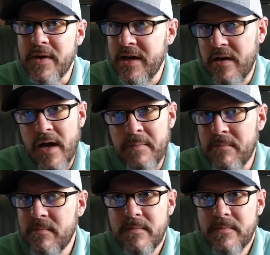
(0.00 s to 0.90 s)
And
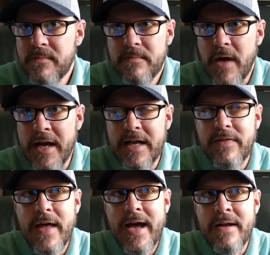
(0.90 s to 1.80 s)
I
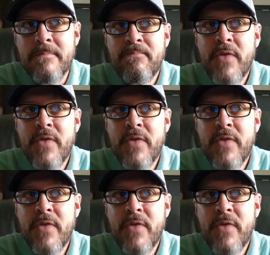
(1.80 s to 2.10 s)
get that